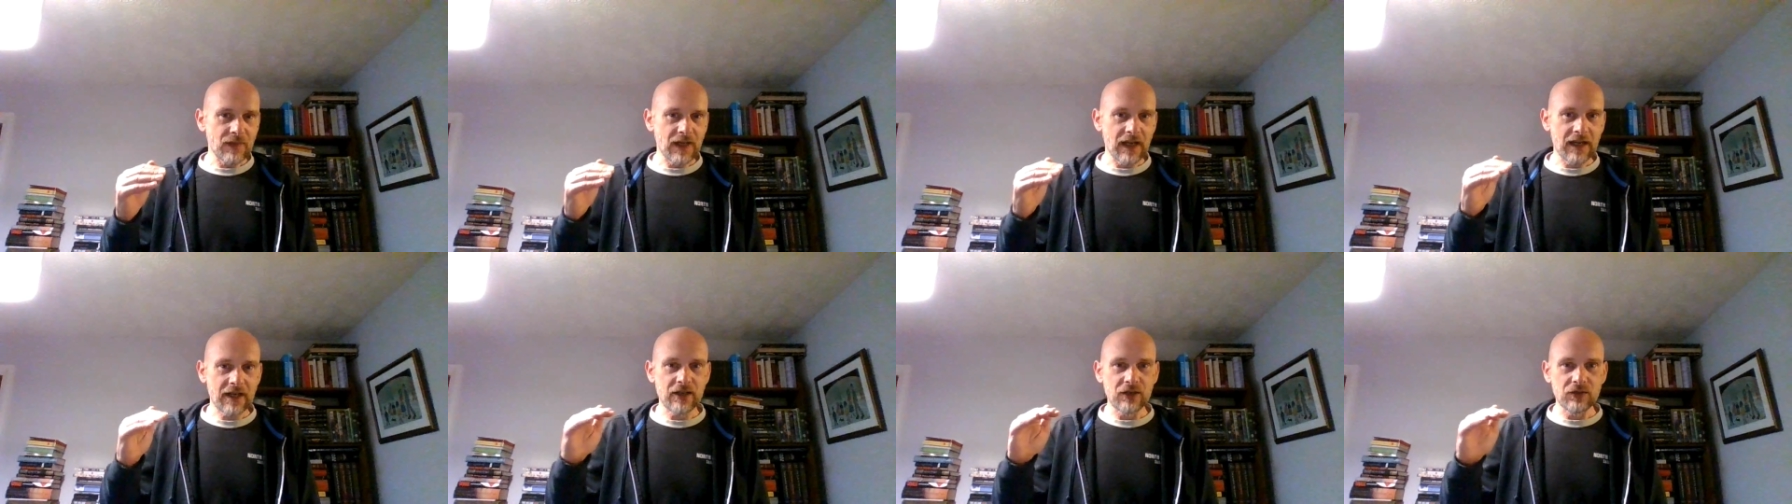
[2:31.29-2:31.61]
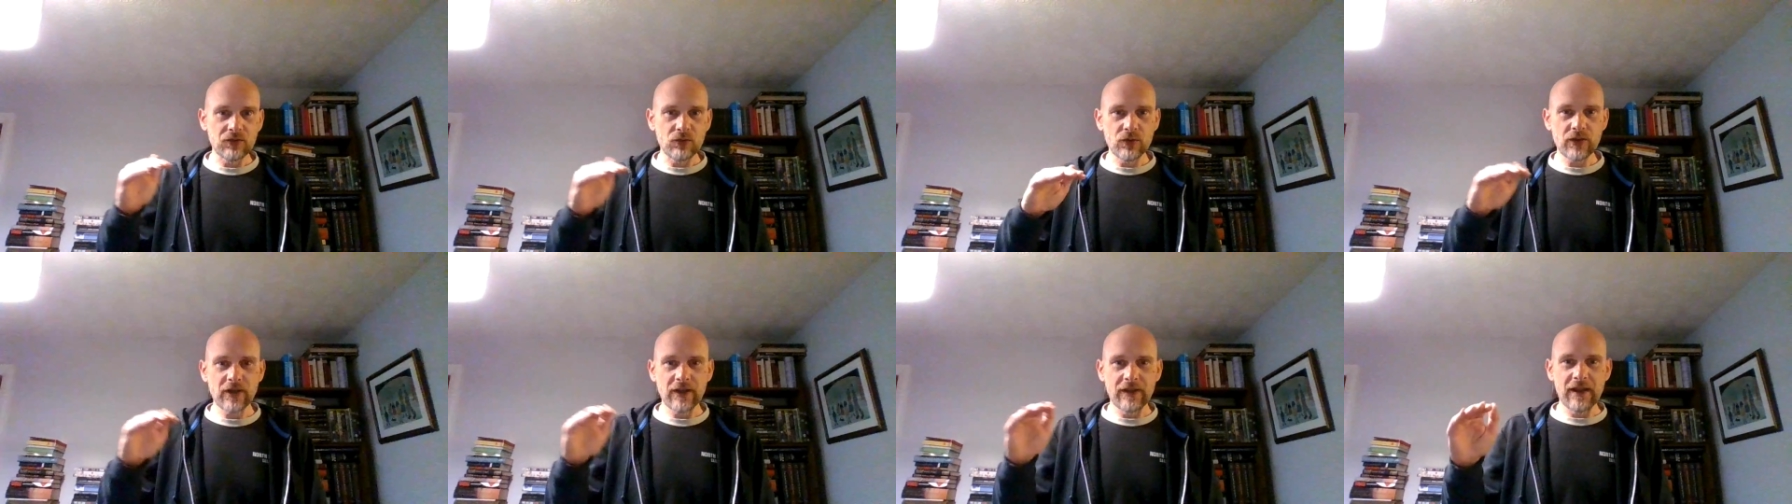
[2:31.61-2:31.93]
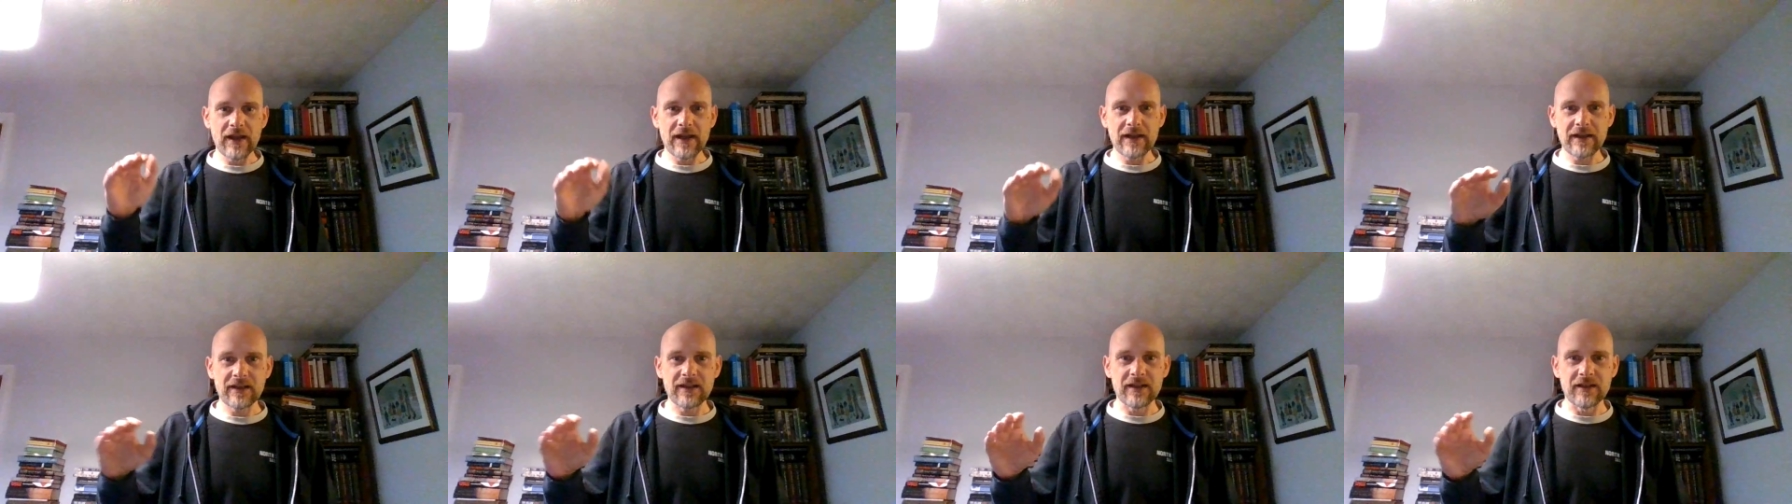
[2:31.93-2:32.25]
I can look at
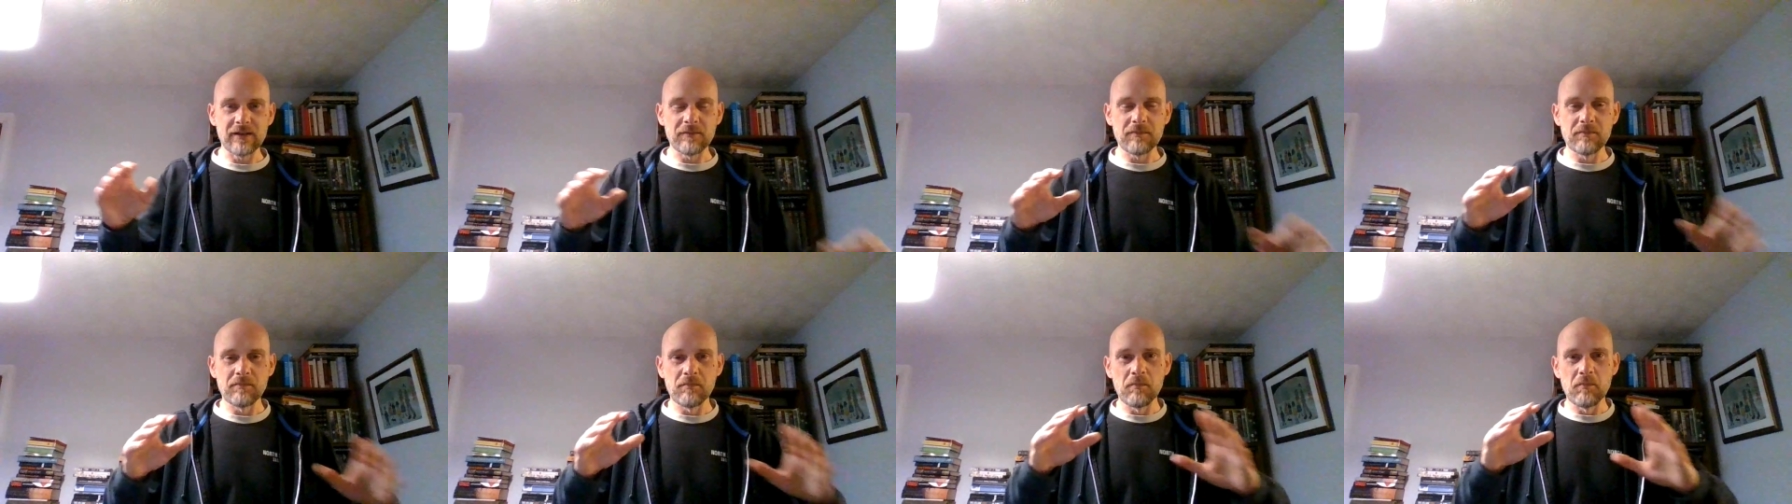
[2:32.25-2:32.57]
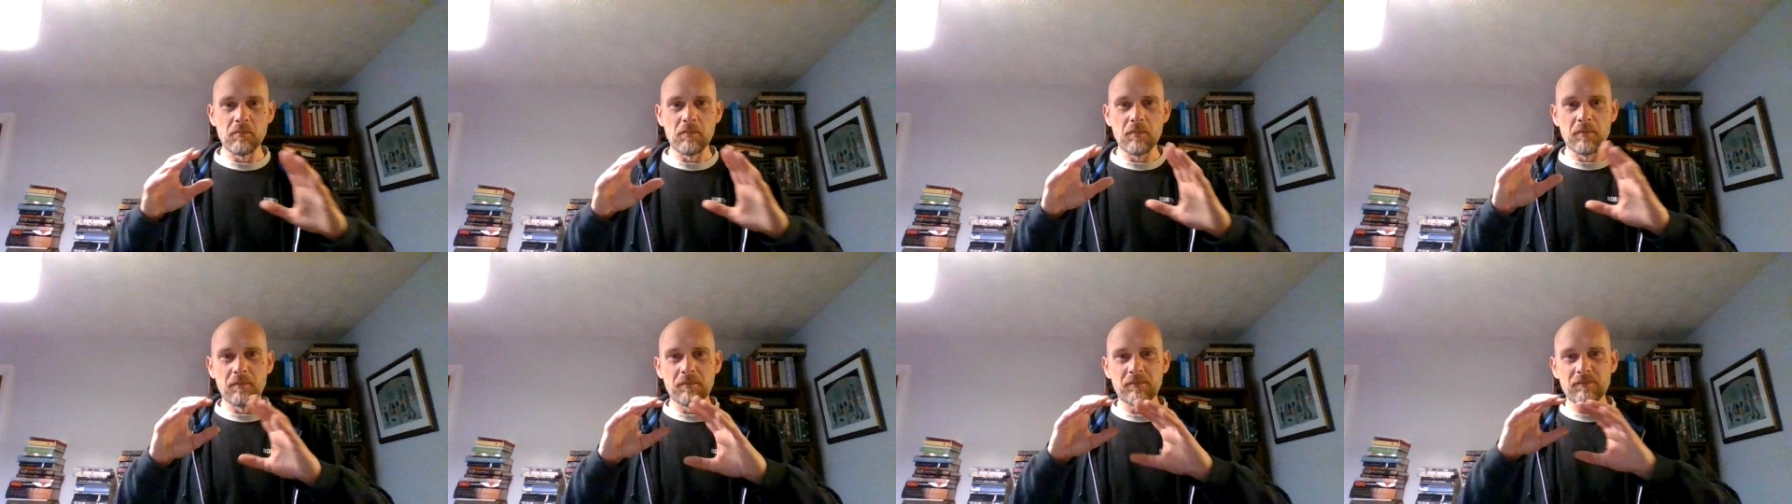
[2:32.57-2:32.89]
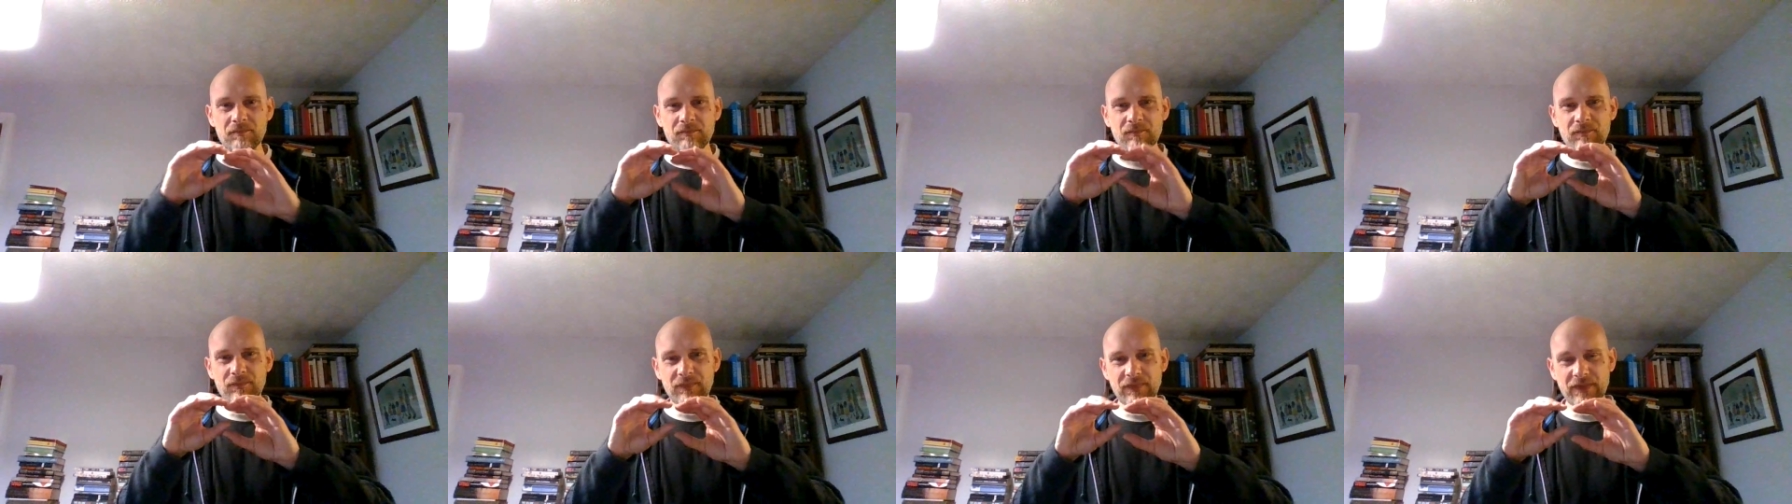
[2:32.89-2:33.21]
that kind of
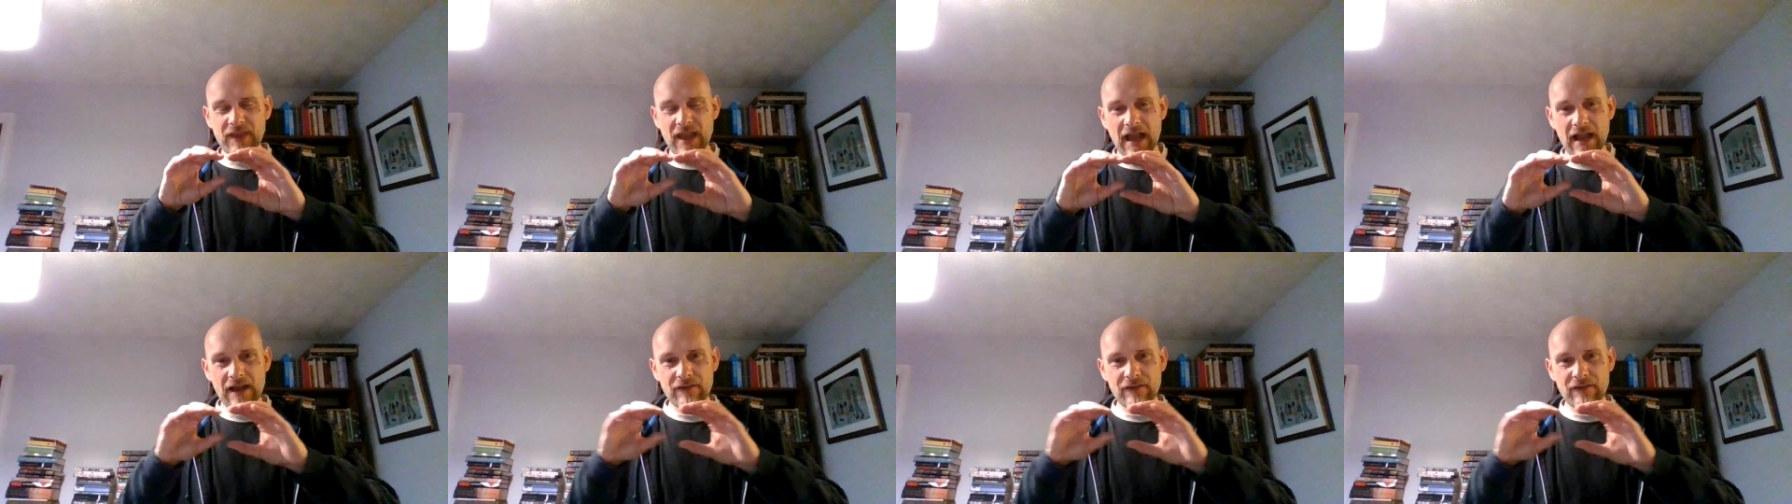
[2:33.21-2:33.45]
the